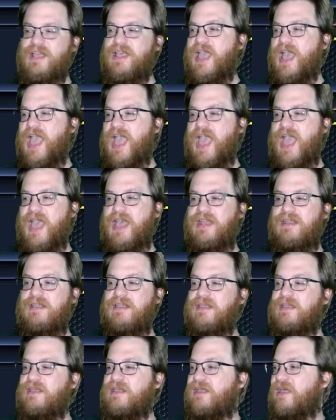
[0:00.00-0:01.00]
and
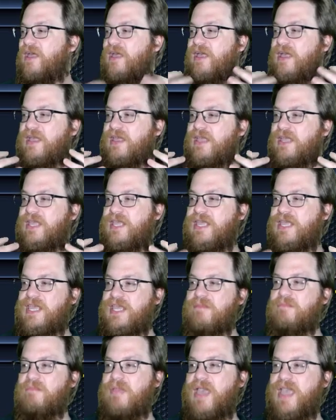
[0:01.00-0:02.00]
he
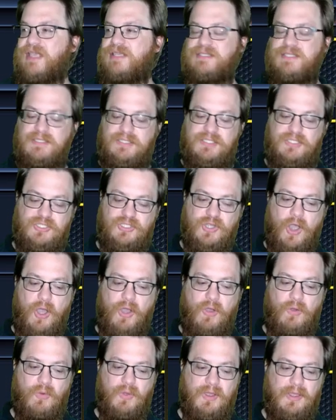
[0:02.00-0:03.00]
makes this
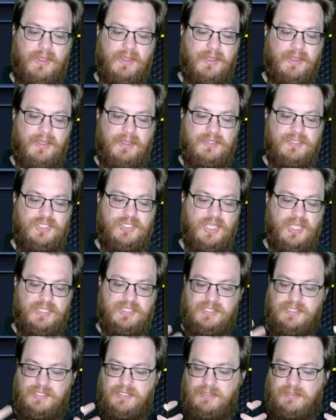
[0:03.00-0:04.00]
show
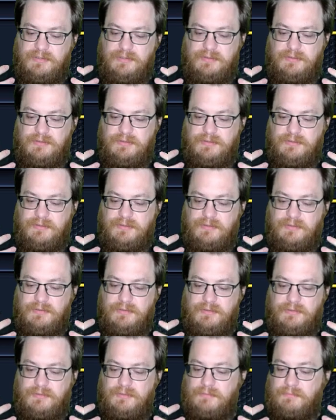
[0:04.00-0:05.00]
just
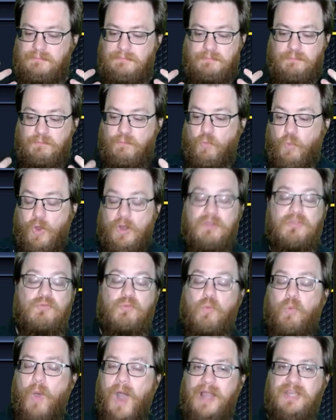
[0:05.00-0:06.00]
worth
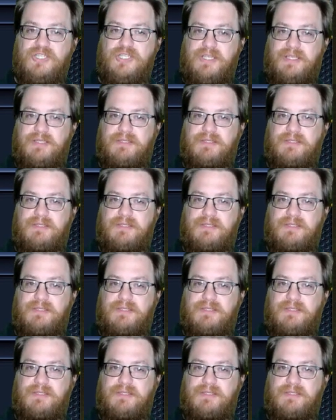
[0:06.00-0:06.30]
watching.